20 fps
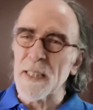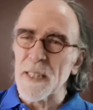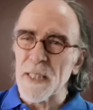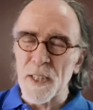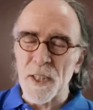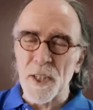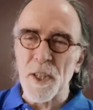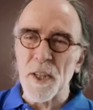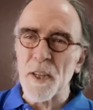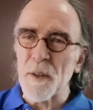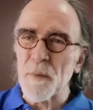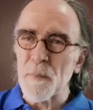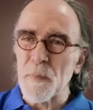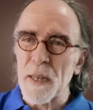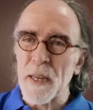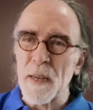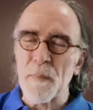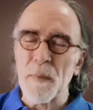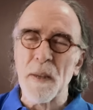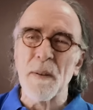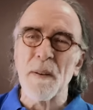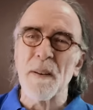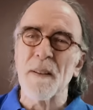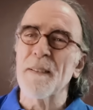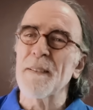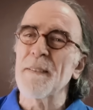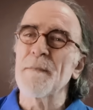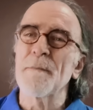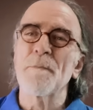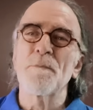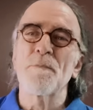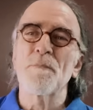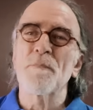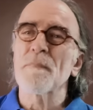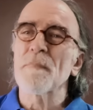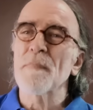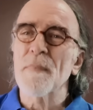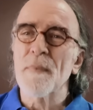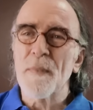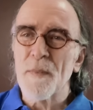did in Germany. I mean,
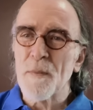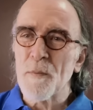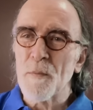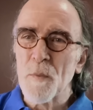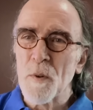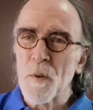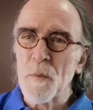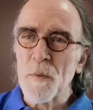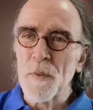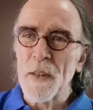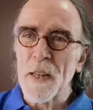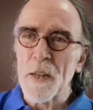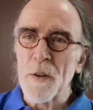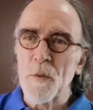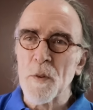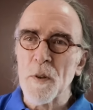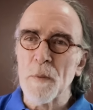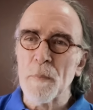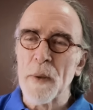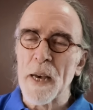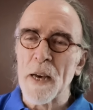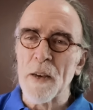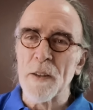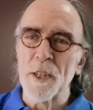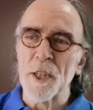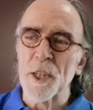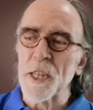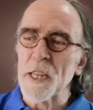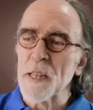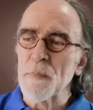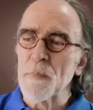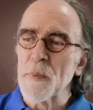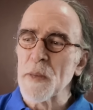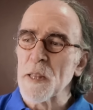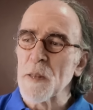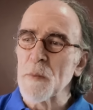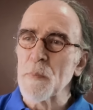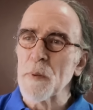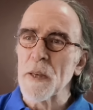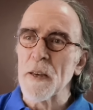what was that all about? And she's
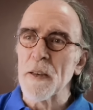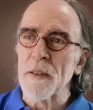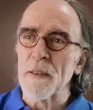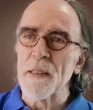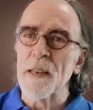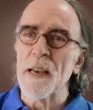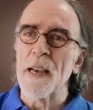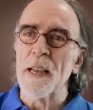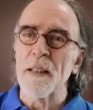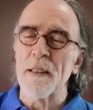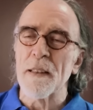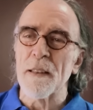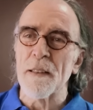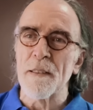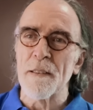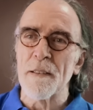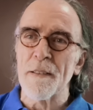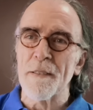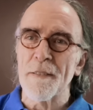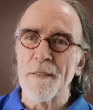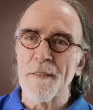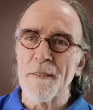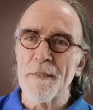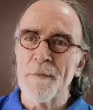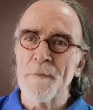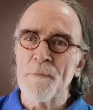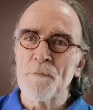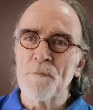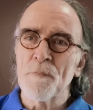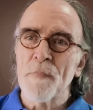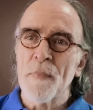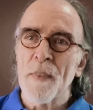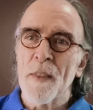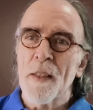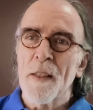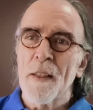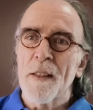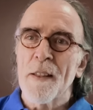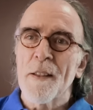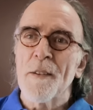meant to be a scientist.
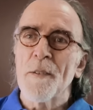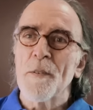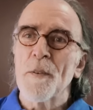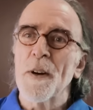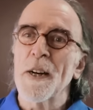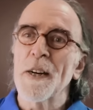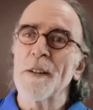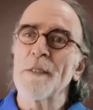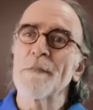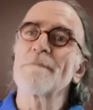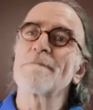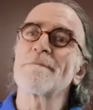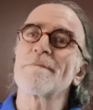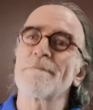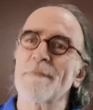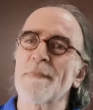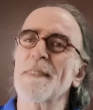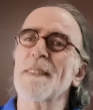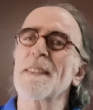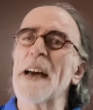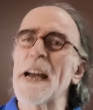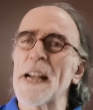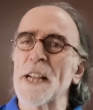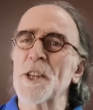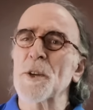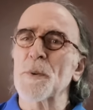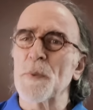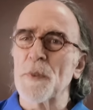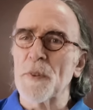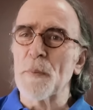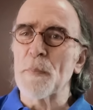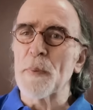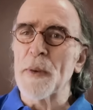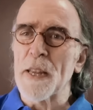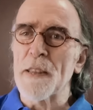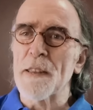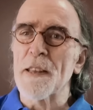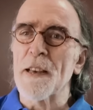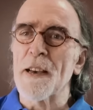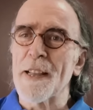Well, Thatcher was a
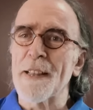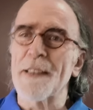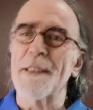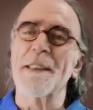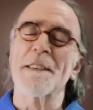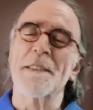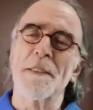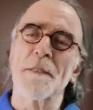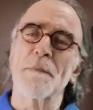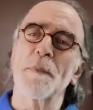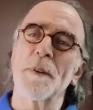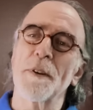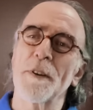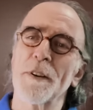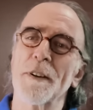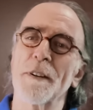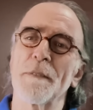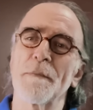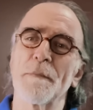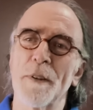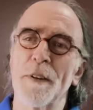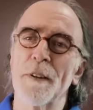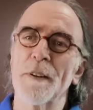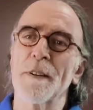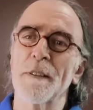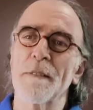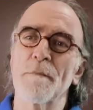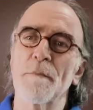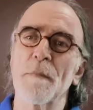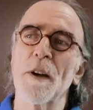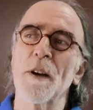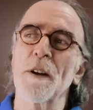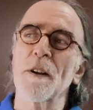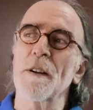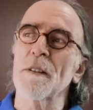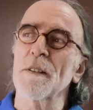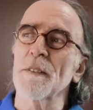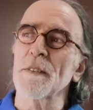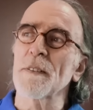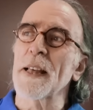better scientist than Merkel. Merkel,
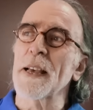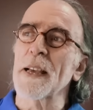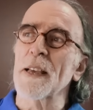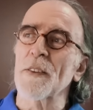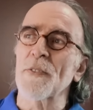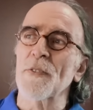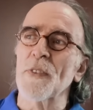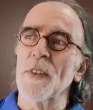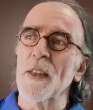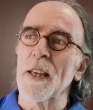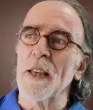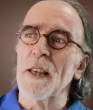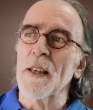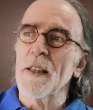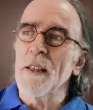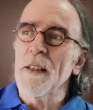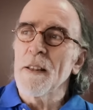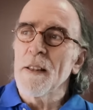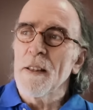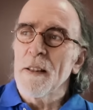Merkel's legacy,